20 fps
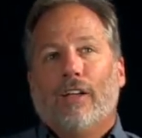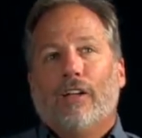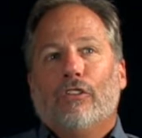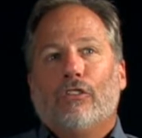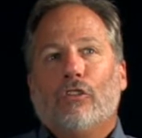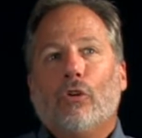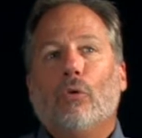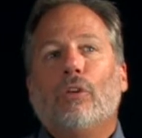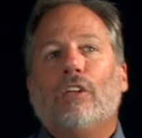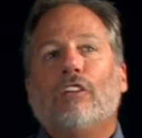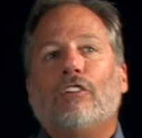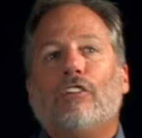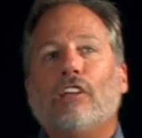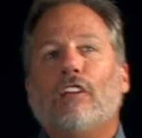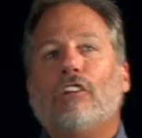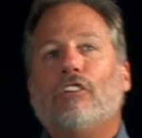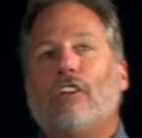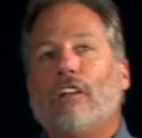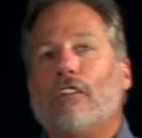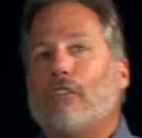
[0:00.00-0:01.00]
So you
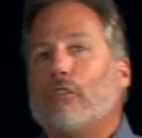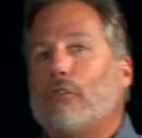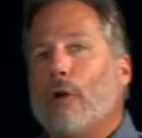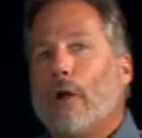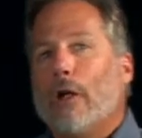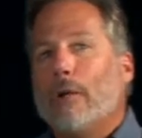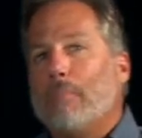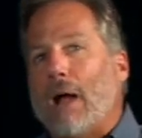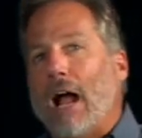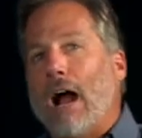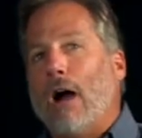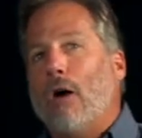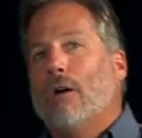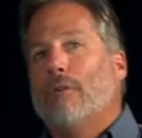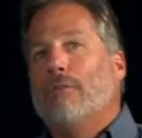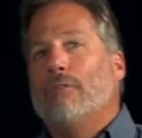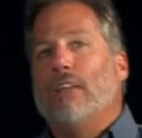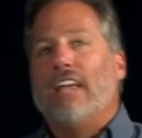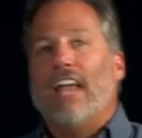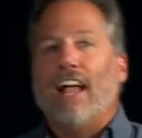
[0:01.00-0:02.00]
see Jesus very
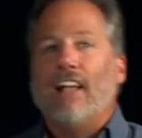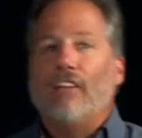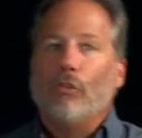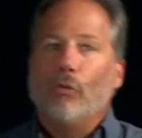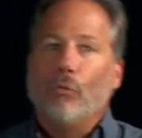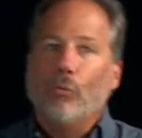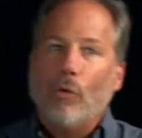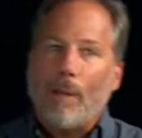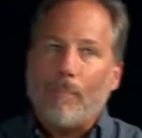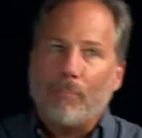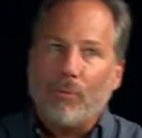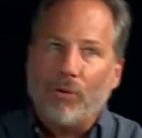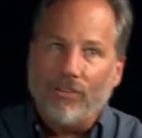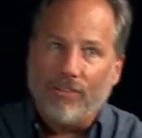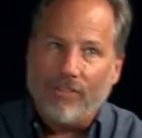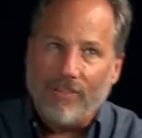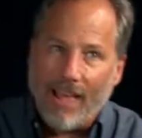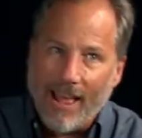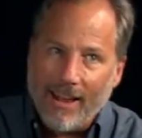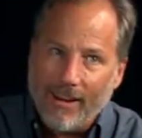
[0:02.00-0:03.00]
powerfully as the
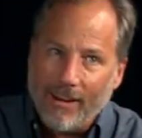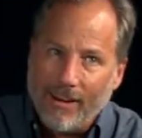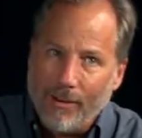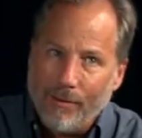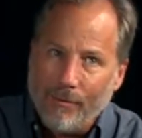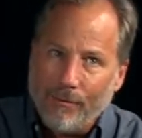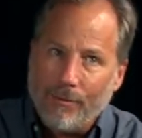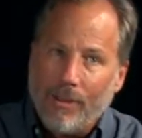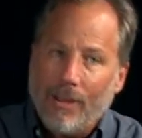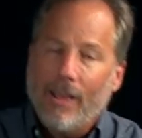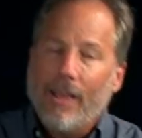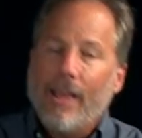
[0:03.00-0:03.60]
representative